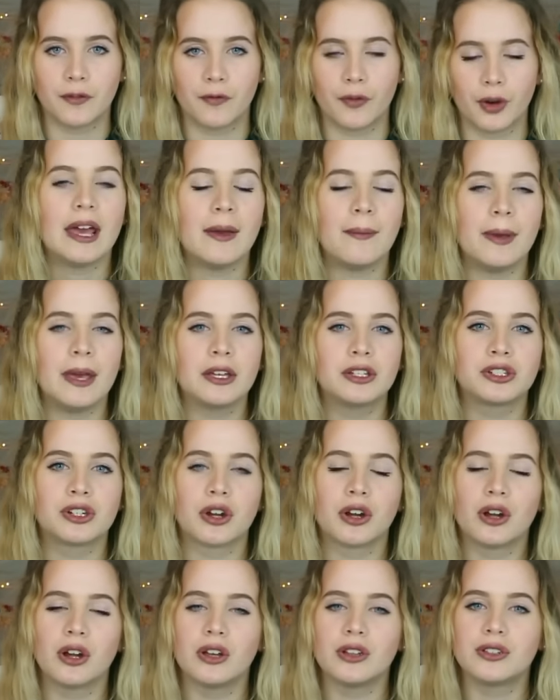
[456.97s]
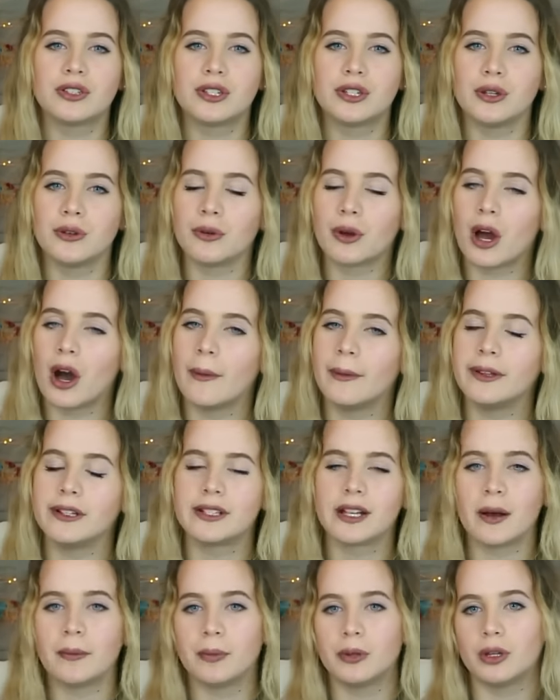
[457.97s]
For and make sure to
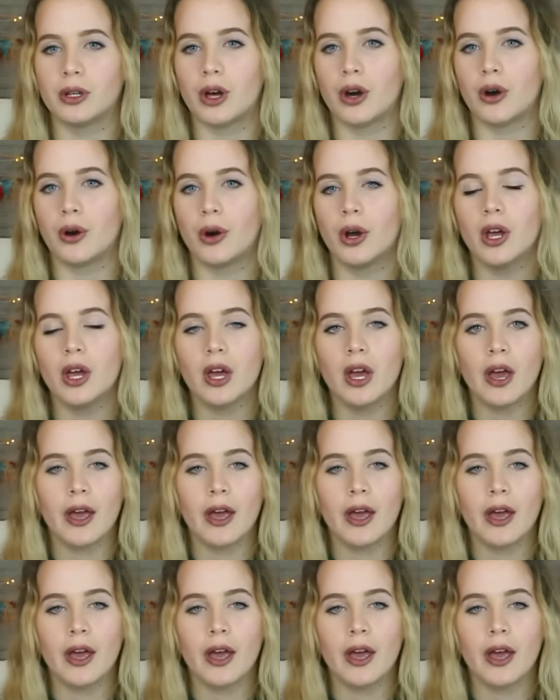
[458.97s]
comment down below